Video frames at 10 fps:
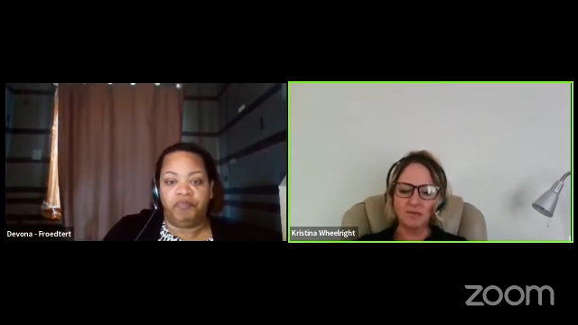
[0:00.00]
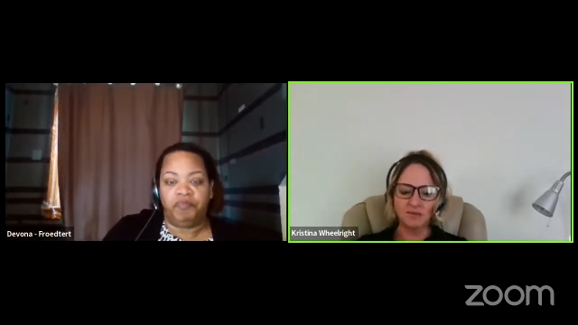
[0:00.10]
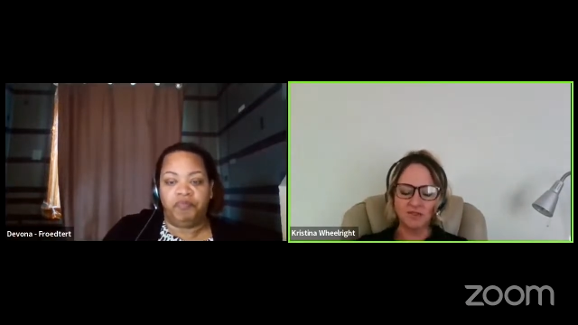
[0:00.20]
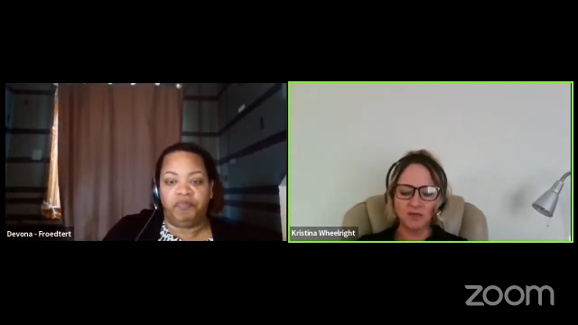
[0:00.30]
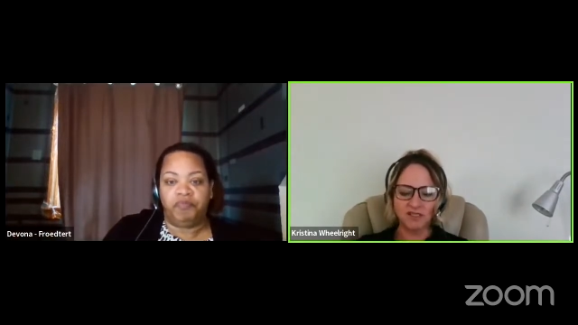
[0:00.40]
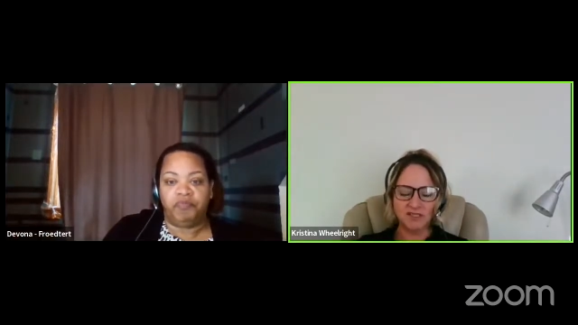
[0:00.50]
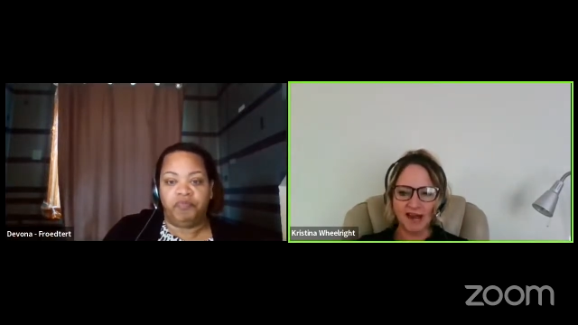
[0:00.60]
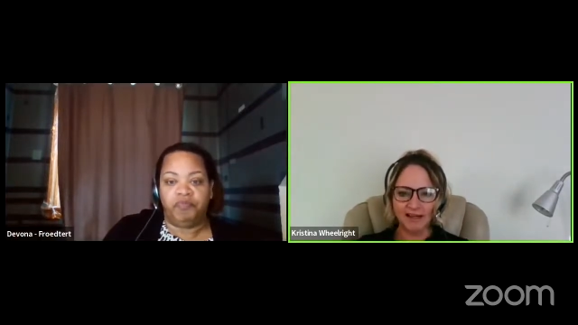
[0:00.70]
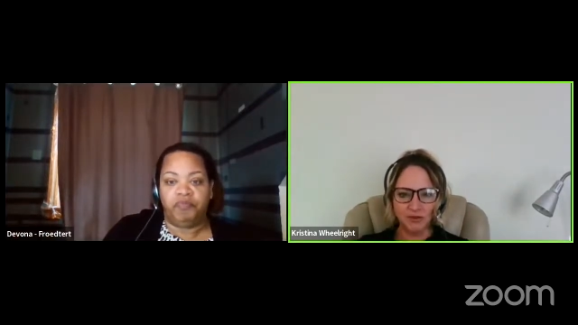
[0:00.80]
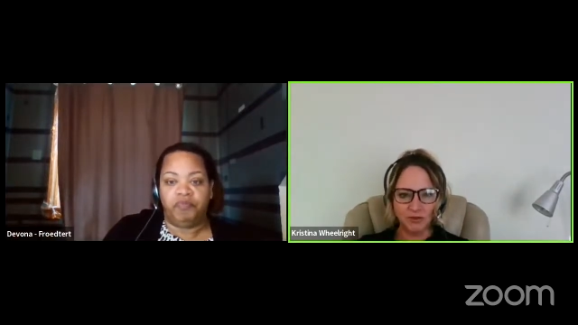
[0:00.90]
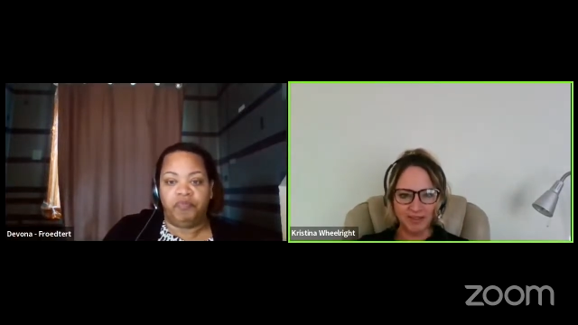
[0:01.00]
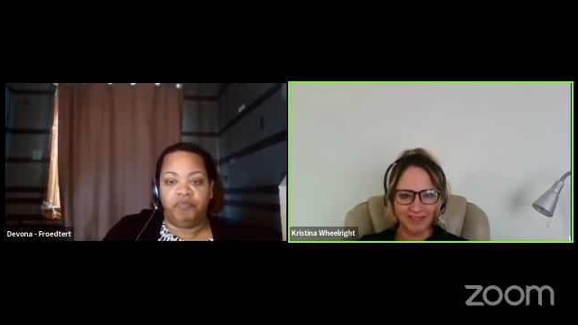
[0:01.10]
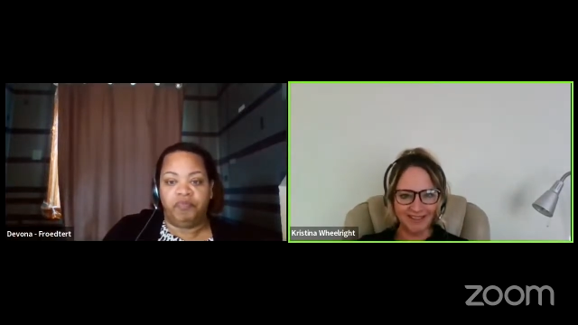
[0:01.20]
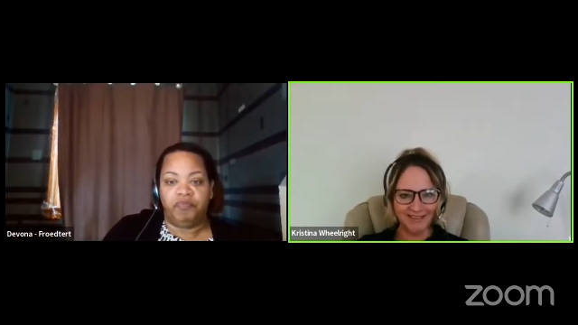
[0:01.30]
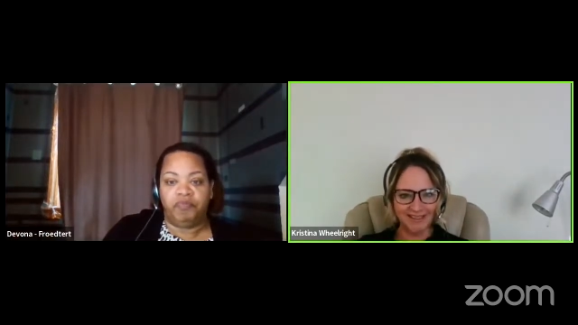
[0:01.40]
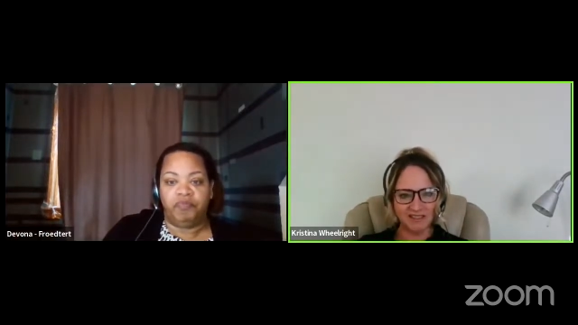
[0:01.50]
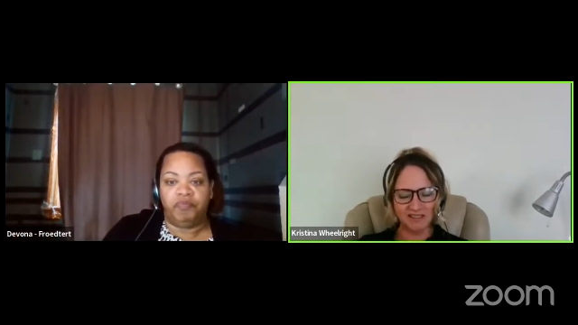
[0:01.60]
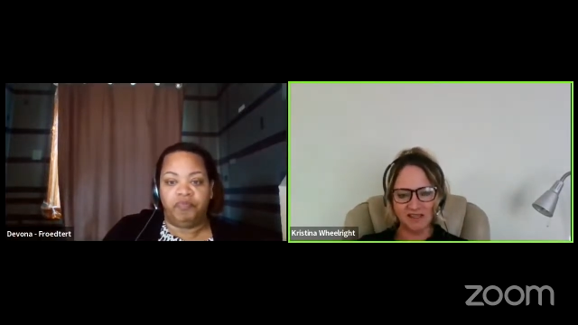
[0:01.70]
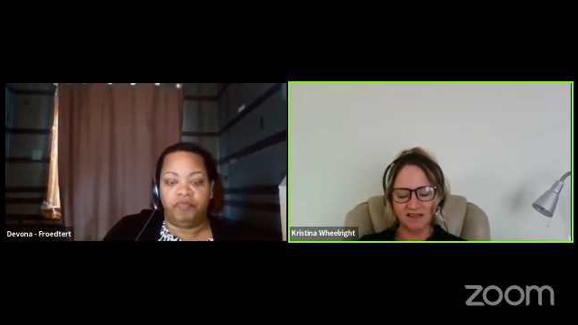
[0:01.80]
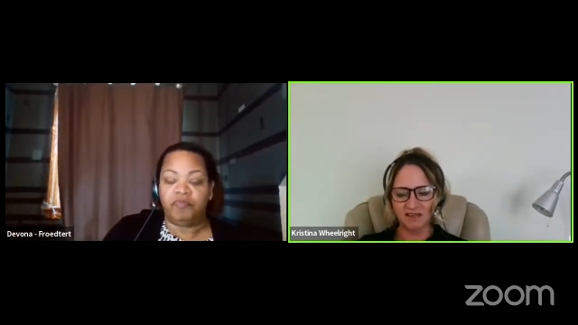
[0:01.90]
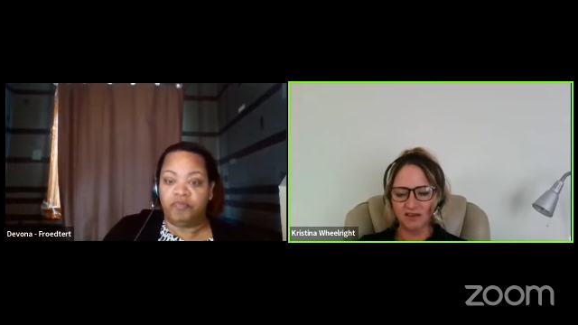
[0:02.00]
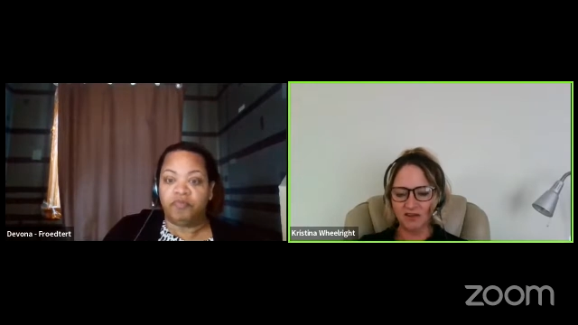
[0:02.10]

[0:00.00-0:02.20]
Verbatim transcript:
Speaker 1: Um, so it's tied to a lot of things that